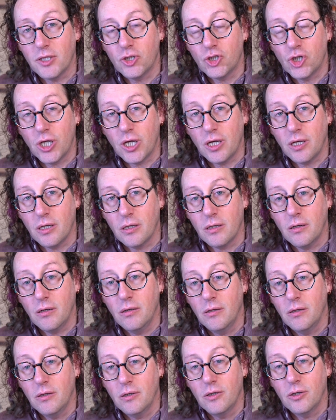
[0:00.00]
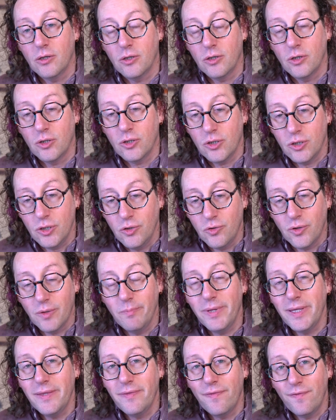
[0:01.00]
chain, you can
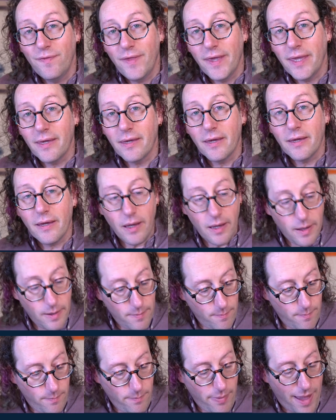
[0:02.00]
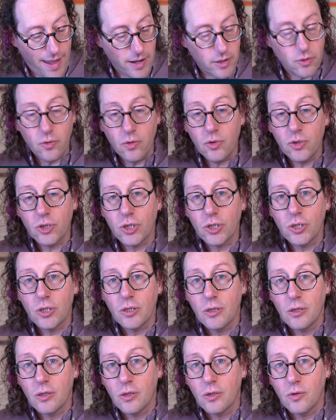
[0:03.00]
be thinking about
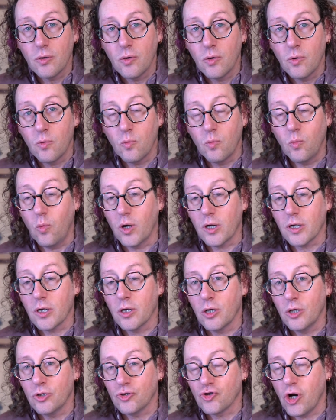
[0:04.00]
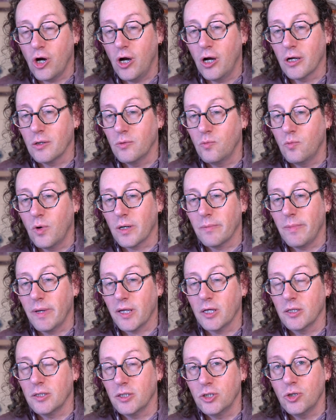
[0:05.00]
what can go wrong and what am I
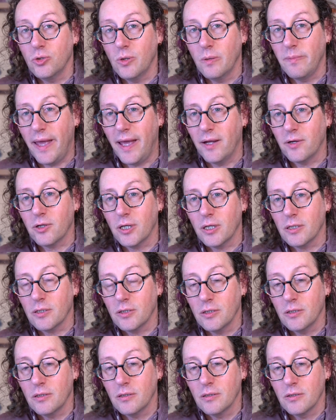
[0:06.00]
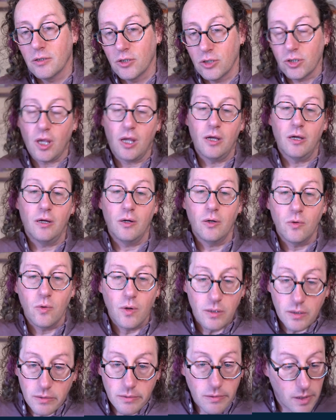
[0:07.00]
going to do about it.
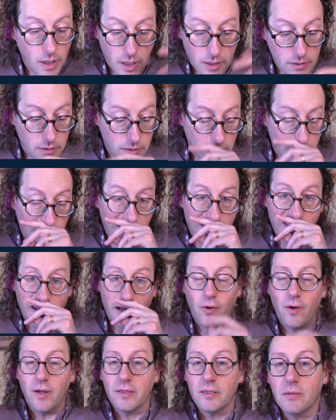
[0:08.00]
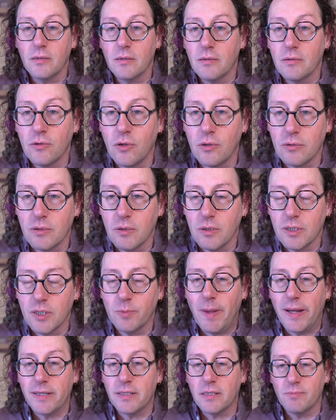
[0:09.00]
So, I
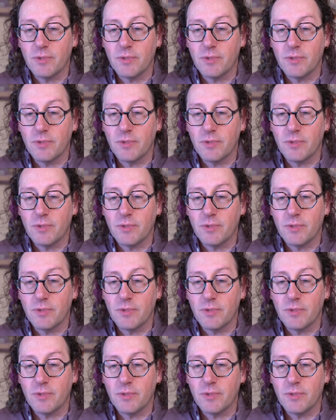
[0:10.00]
spent some